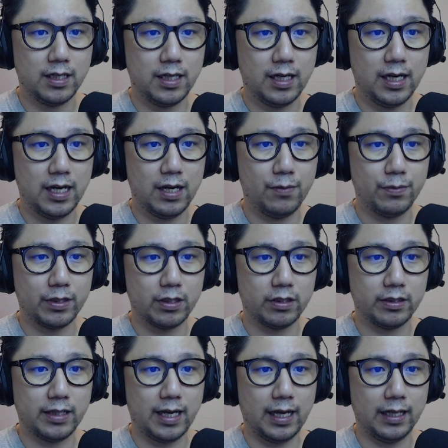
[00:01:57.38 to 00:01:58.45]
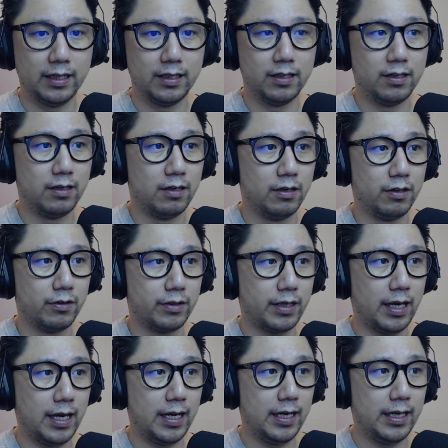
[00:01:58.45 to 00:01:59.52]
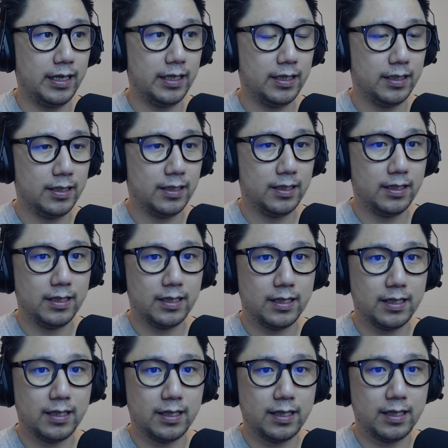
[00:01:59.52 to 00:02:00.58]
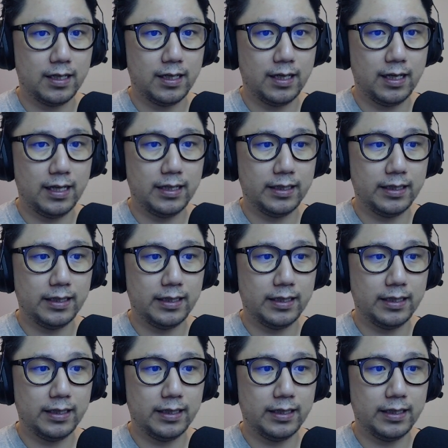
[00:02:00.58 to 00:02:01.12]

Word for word: and we got that. Okay, and